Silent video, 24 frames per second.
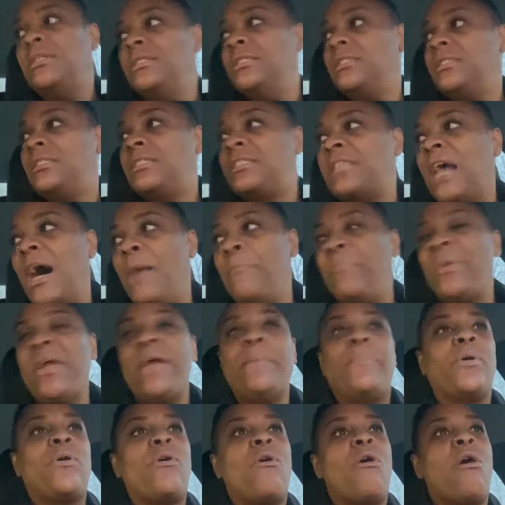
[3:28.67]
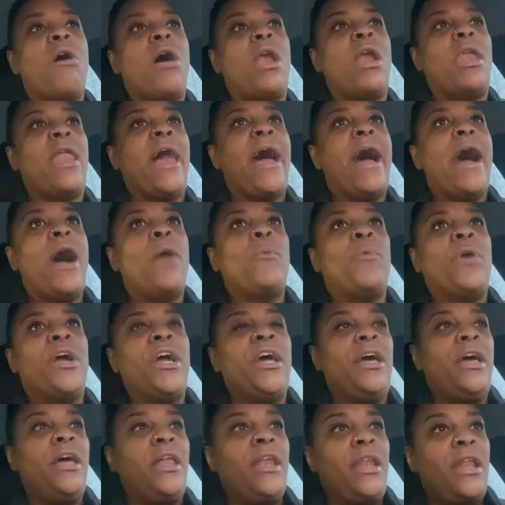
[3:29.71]
some people are
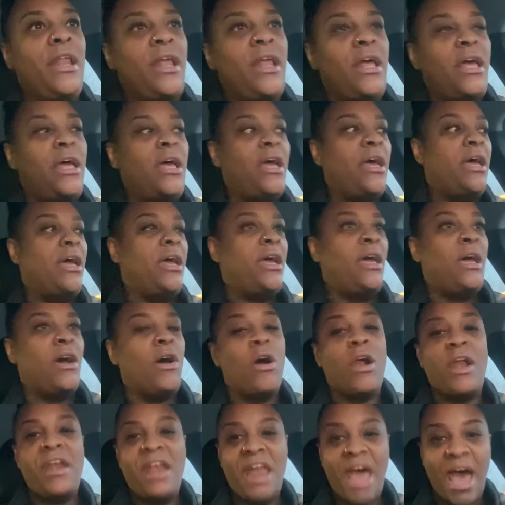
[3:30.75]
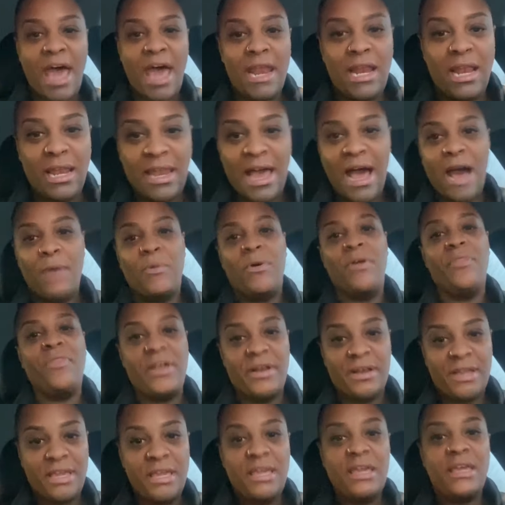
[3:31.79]
allowing, are not allowing
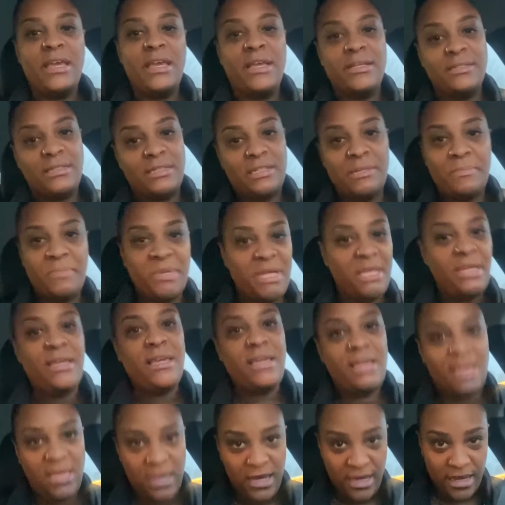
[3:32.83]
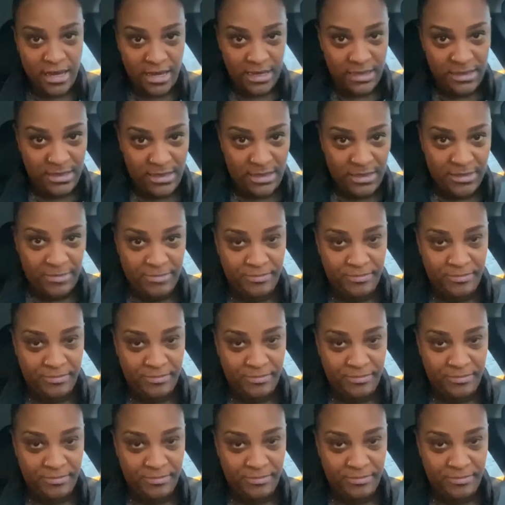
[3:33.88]
their kids to be kids.